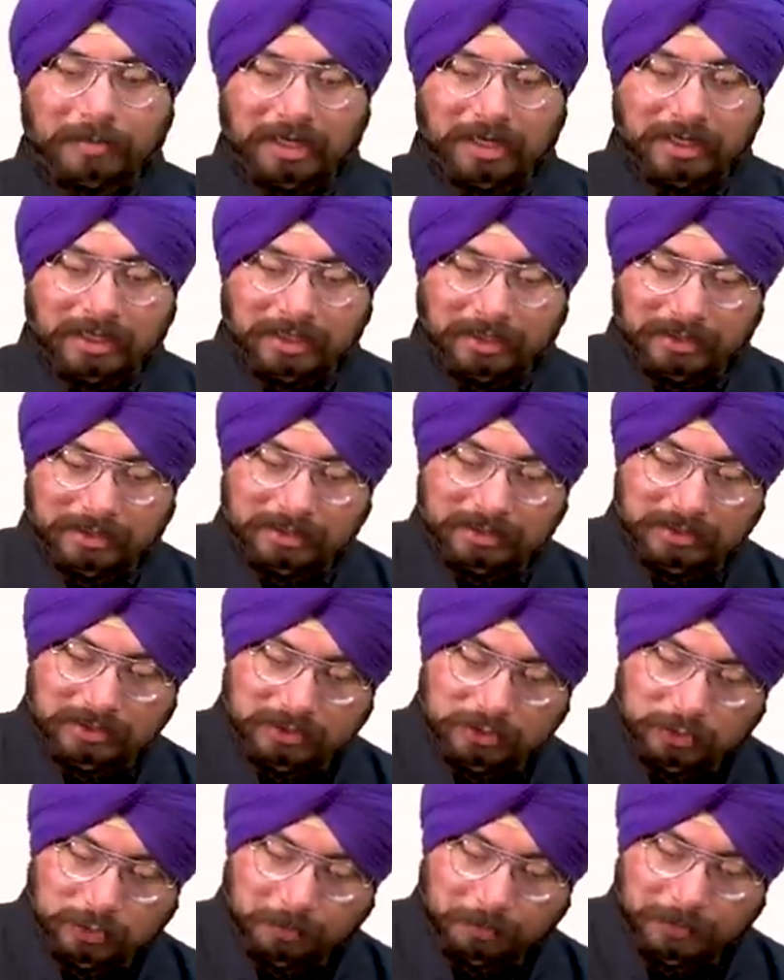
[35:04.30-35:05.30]
market.
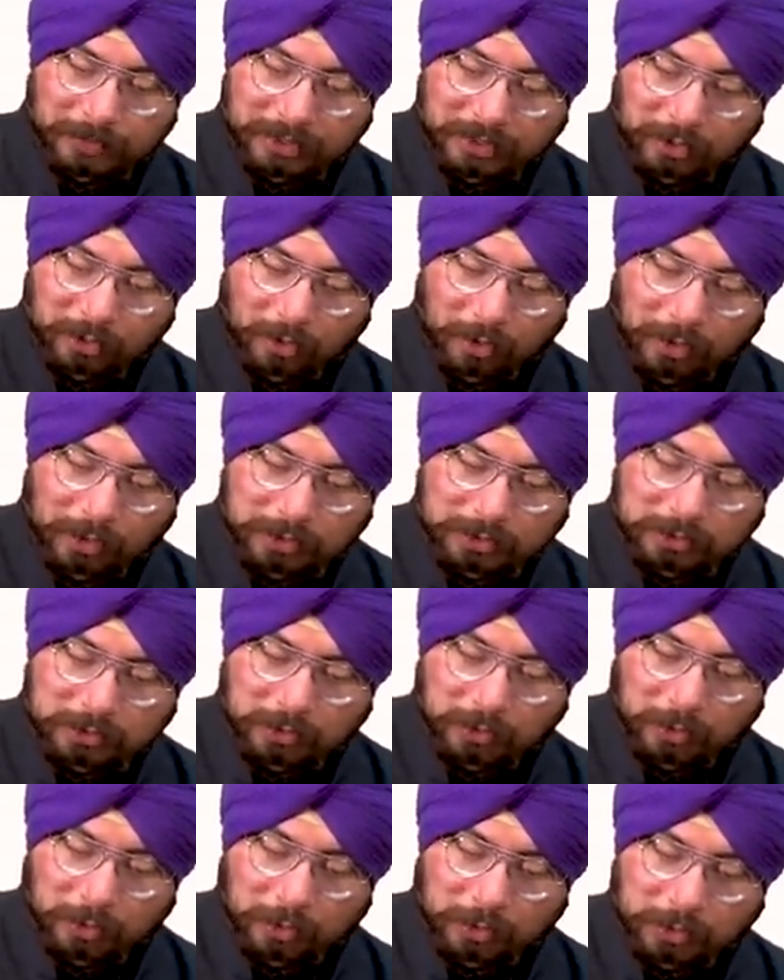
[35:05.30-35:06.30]
So
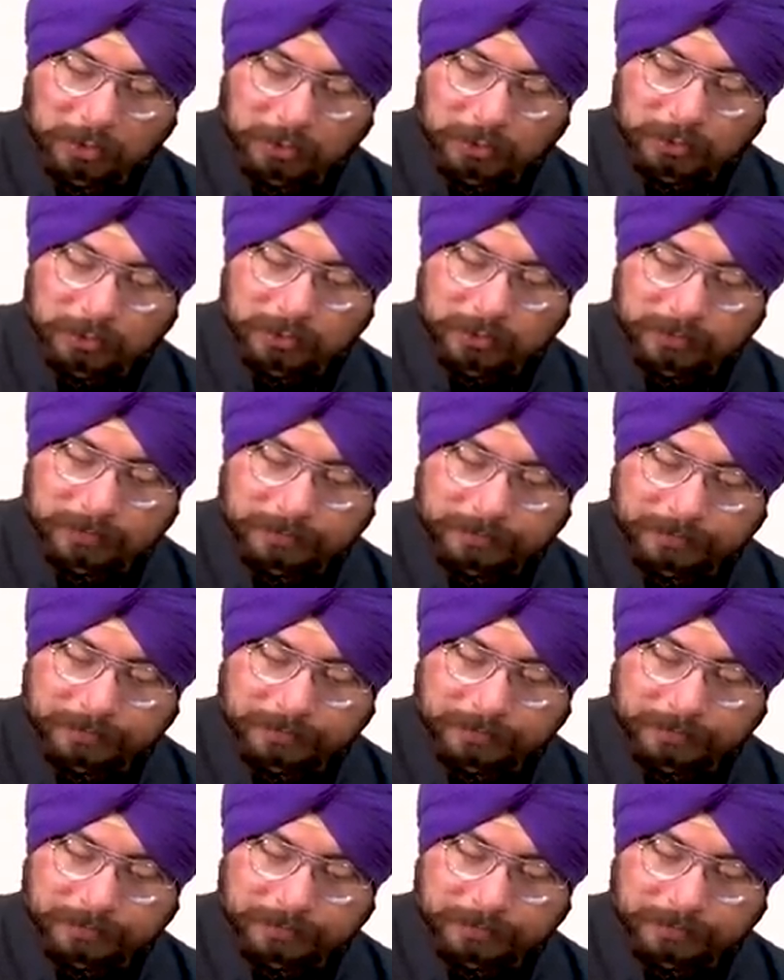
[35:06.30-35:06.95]
because of